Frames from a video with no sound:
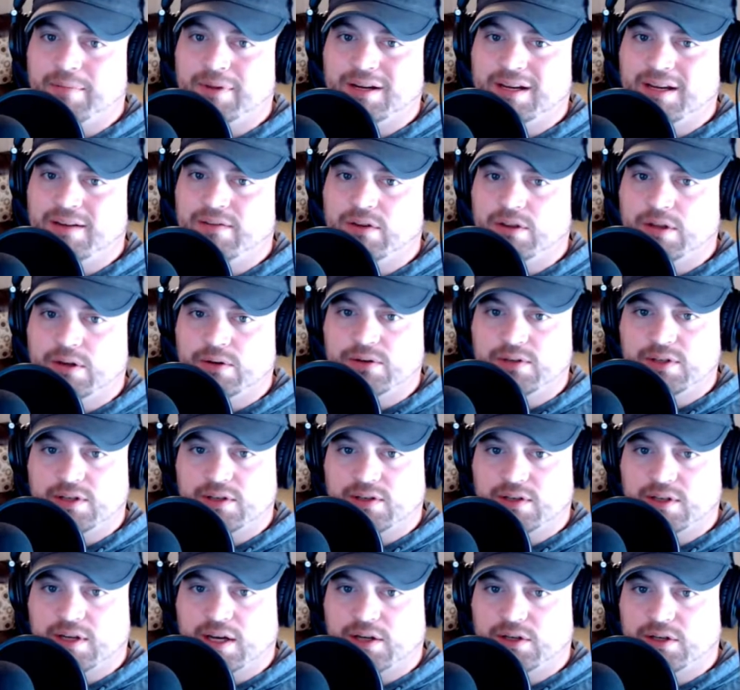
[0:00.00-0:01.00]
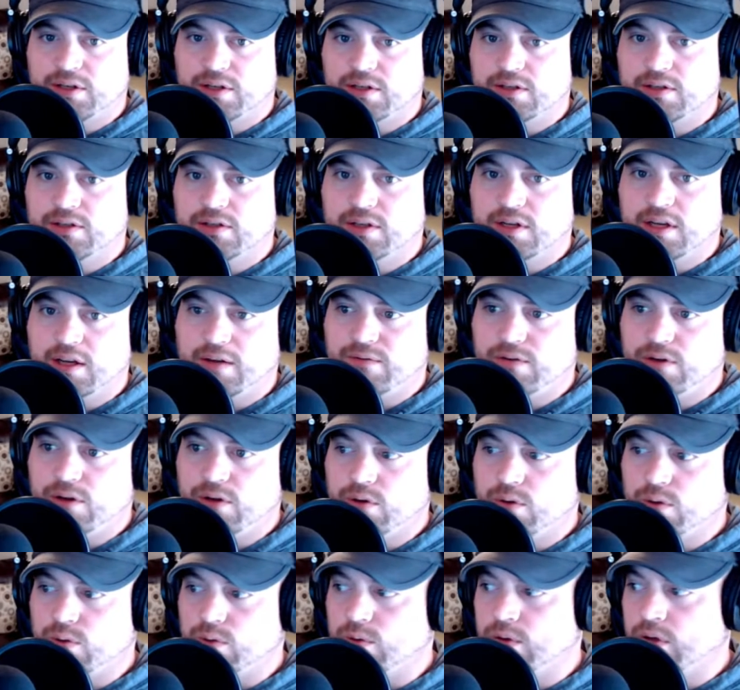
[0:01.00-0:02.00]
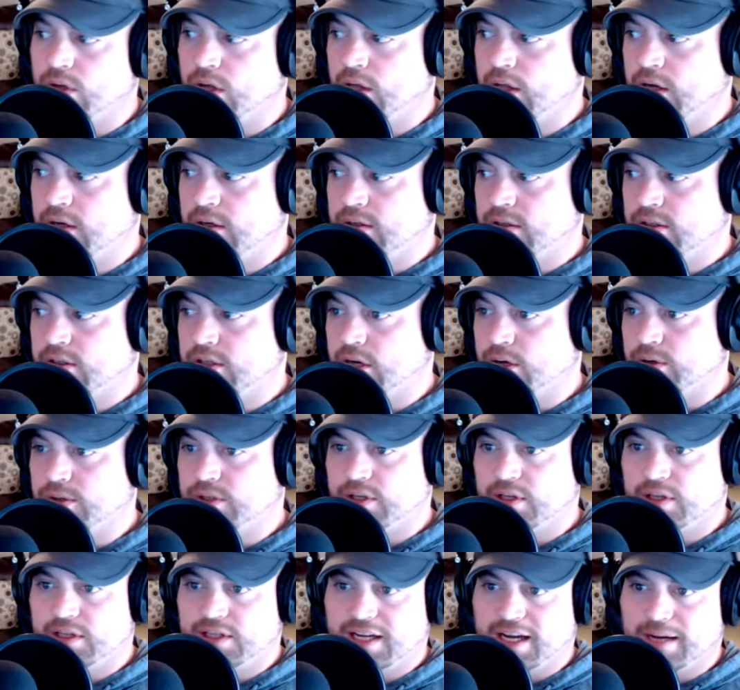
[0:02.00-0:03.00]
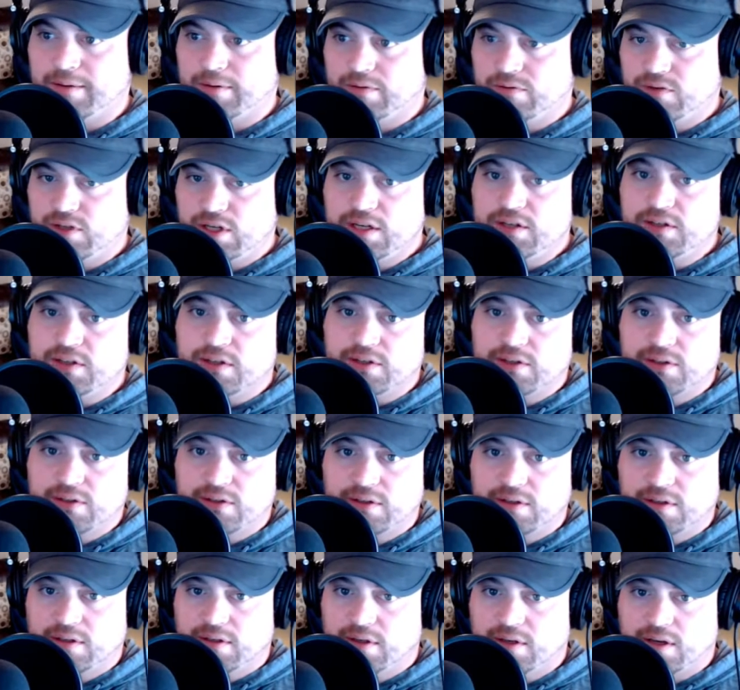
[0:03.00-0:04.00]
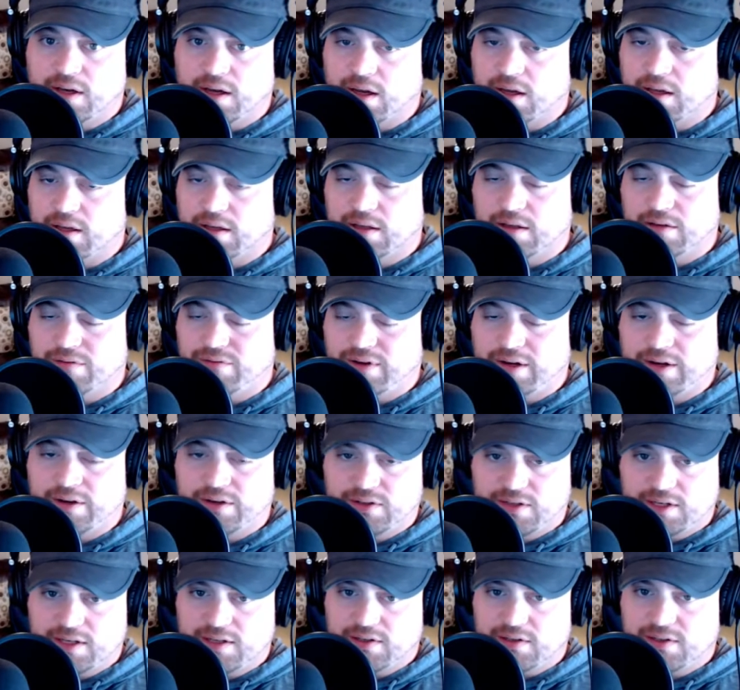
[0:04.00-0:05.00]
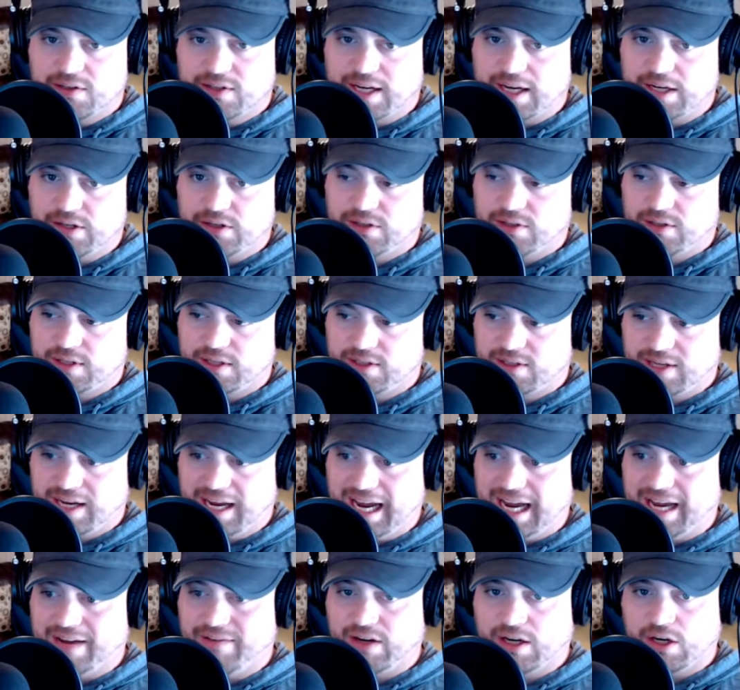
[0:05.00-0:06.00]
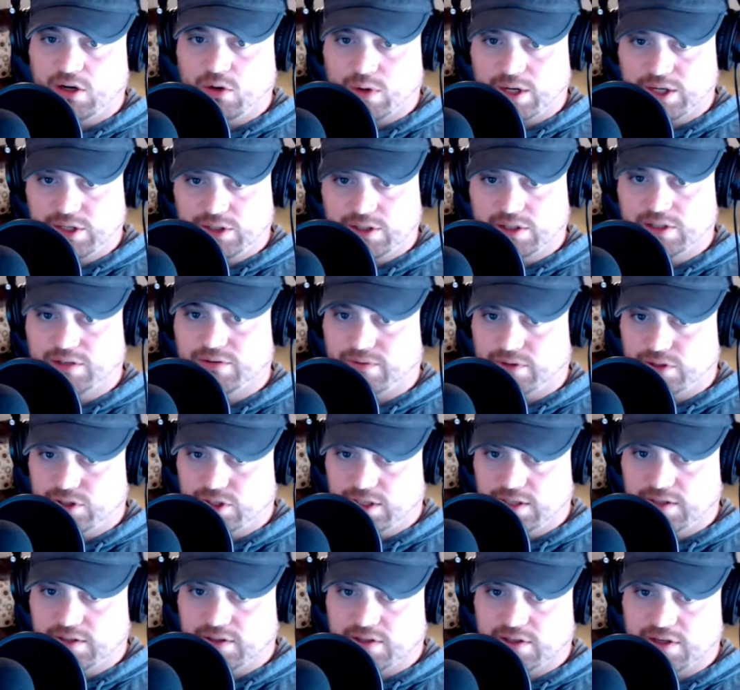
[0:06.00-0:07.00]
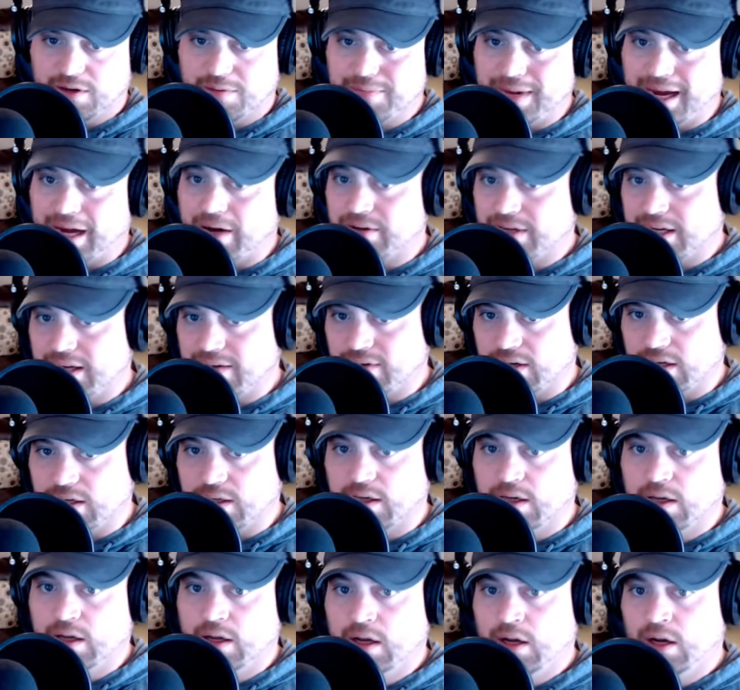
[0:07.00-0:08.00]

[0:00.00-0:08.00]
But even those discussions, if you go to the time of Jesus, the Pharisees and Sadducees having questions for Jesus about giving